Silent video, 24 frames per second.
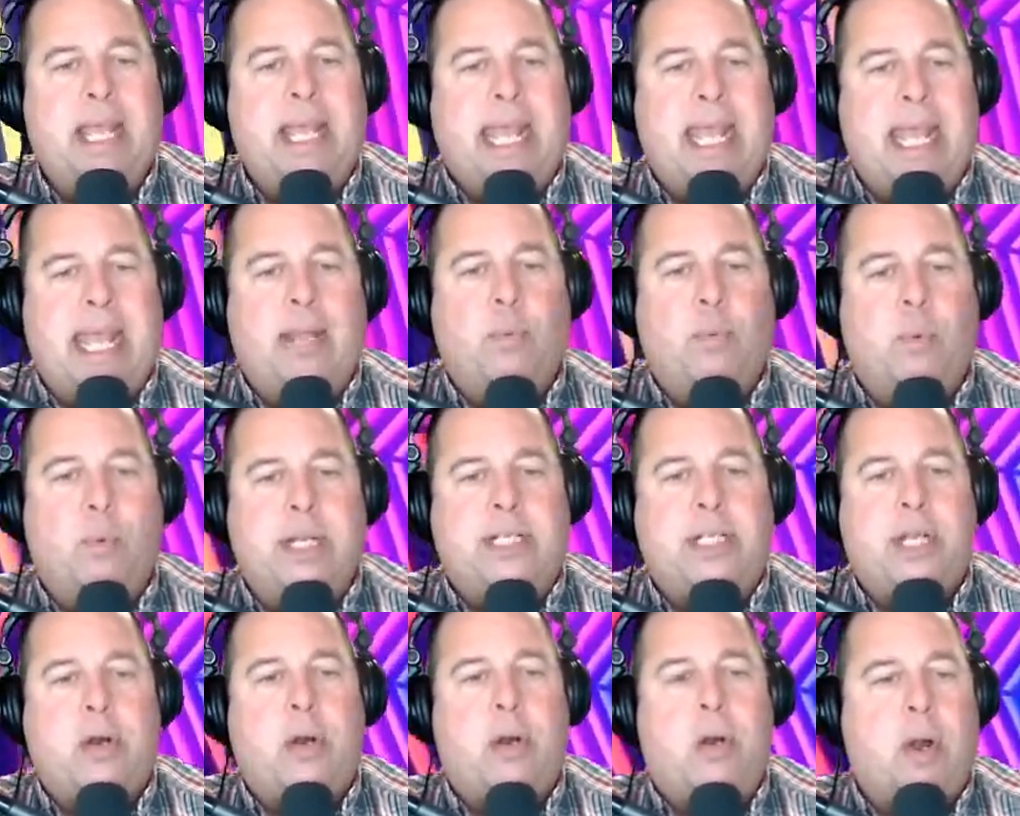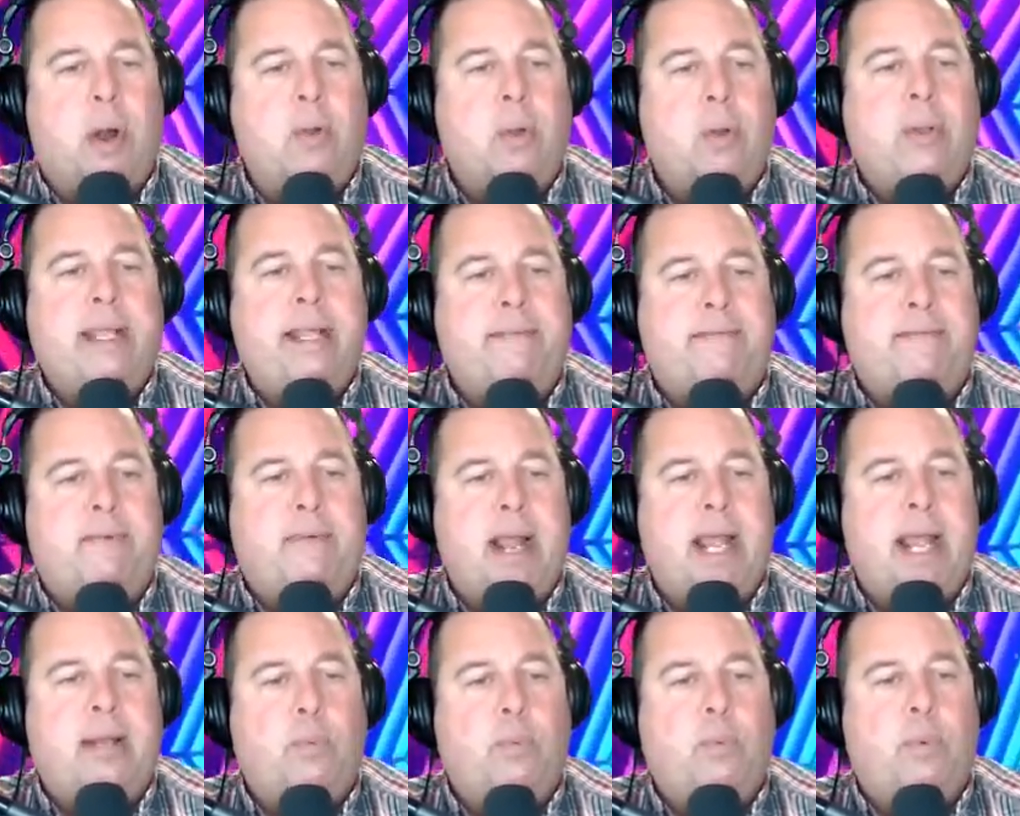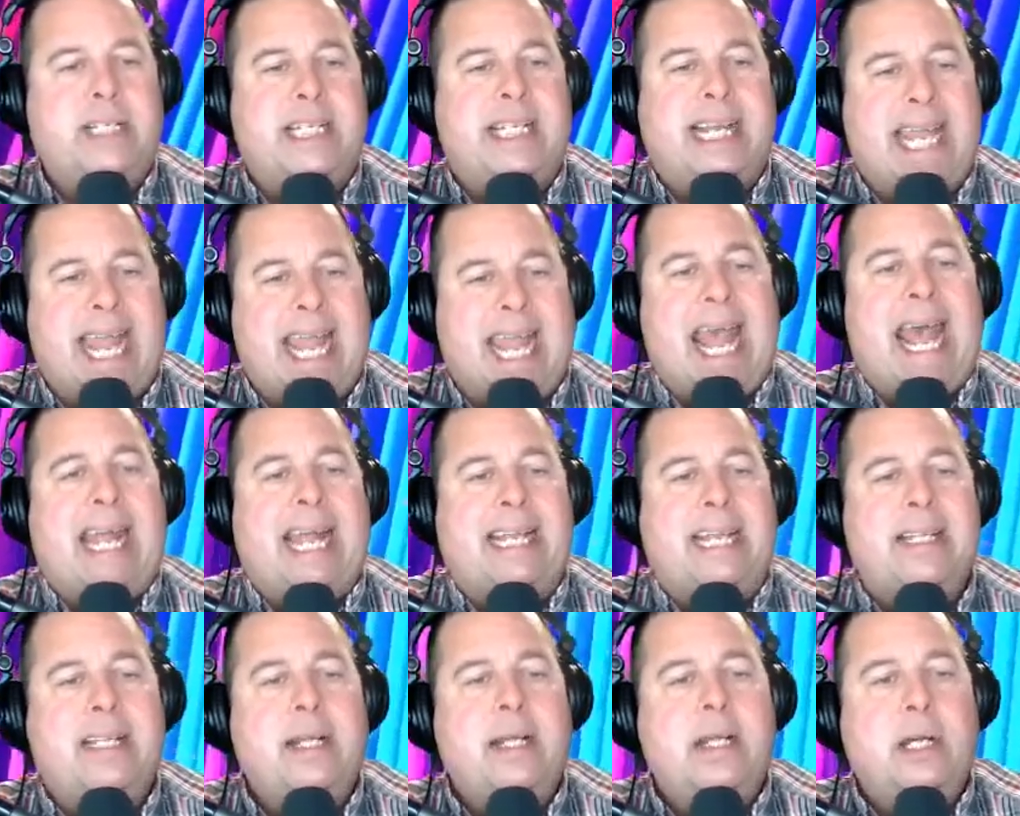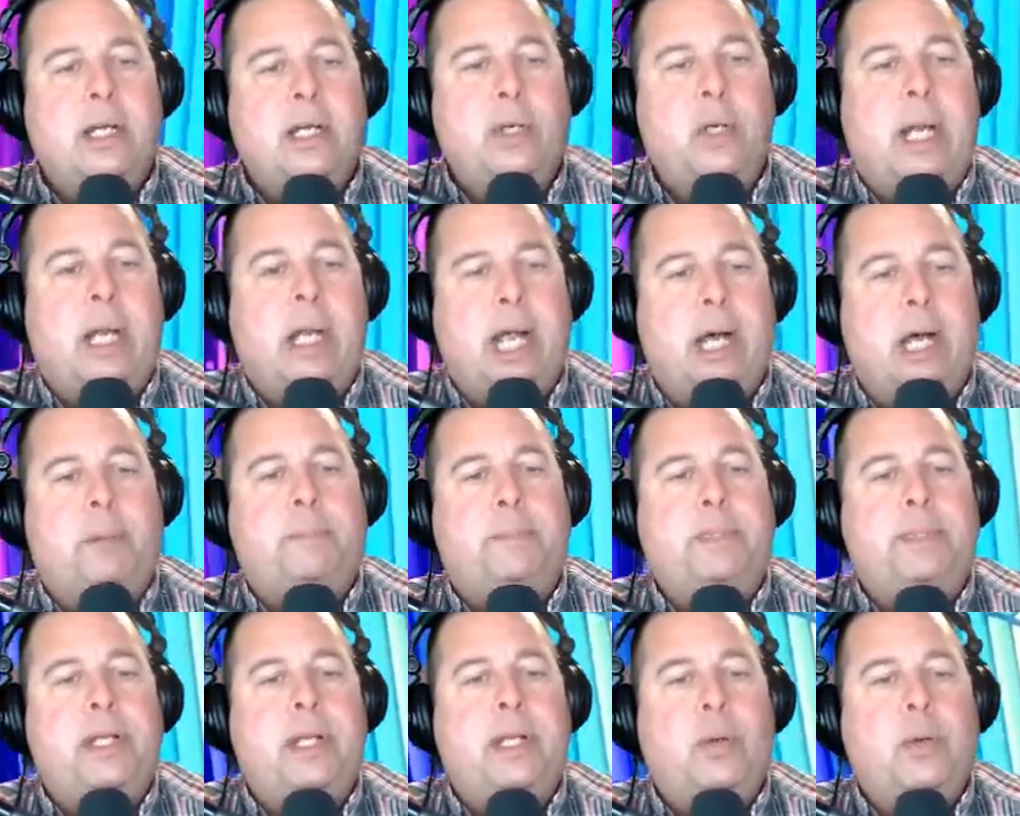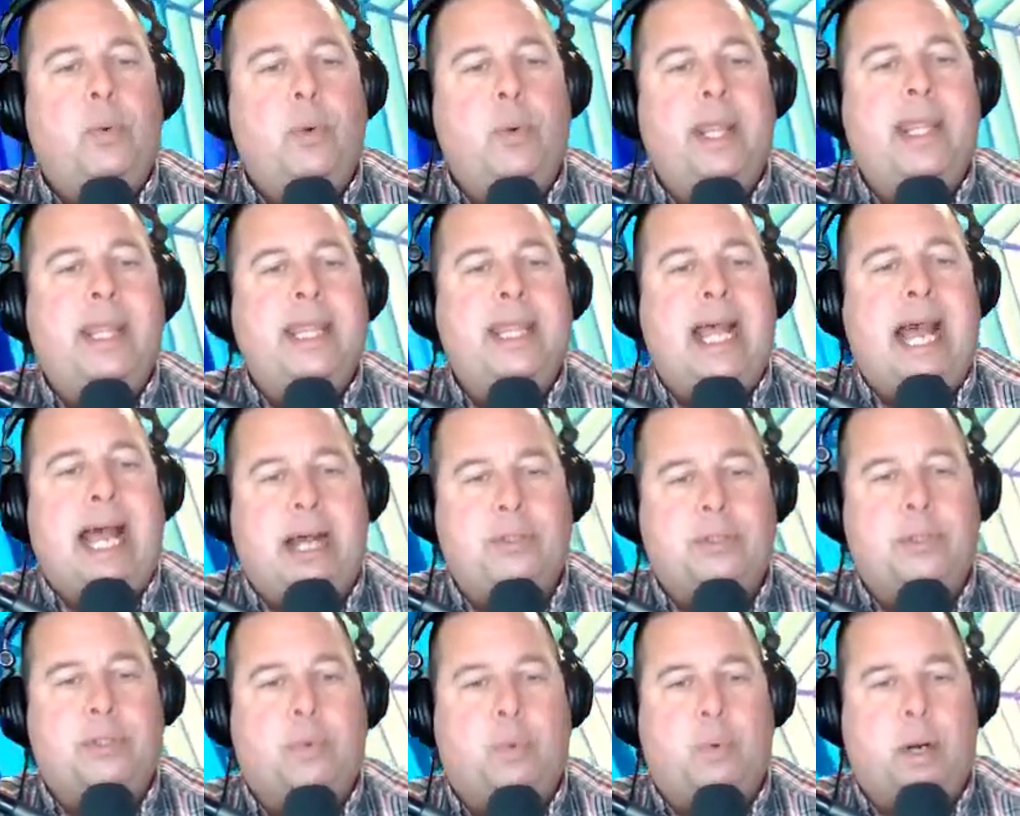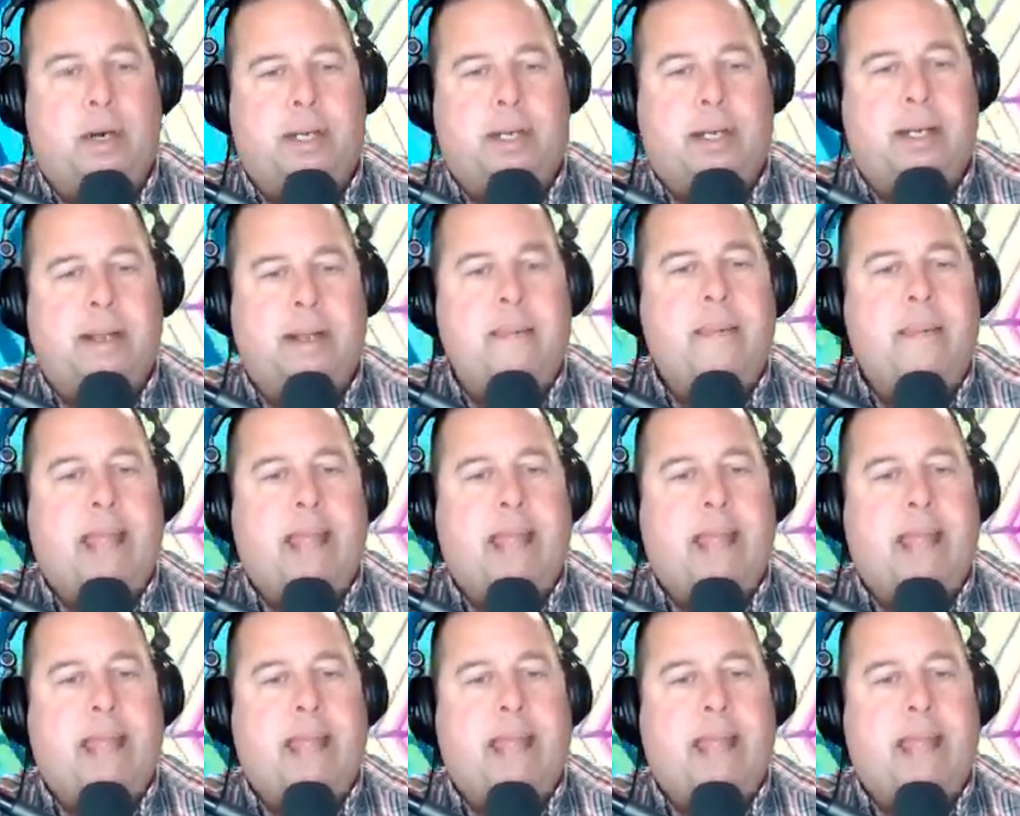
in which her only friend was a cat who helped with the housework,